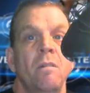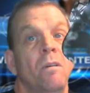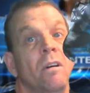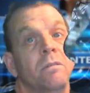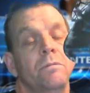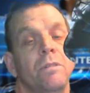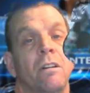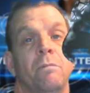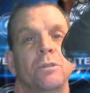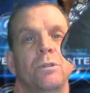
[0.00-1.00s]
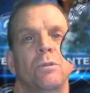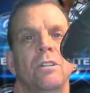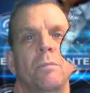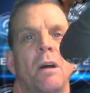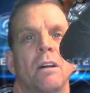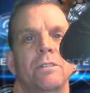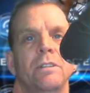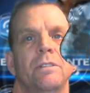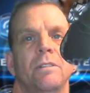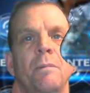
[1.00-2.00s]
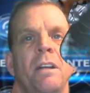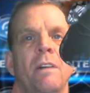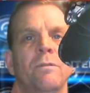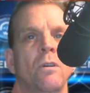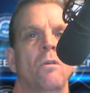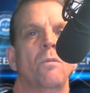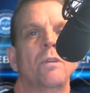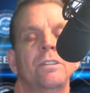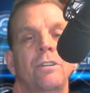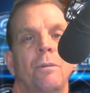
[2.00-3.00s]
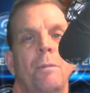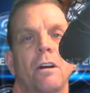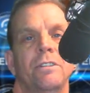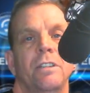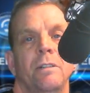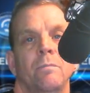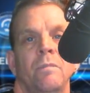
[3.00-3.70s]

Well, none of them are truly democracies. I mean, after all, what is a democracy?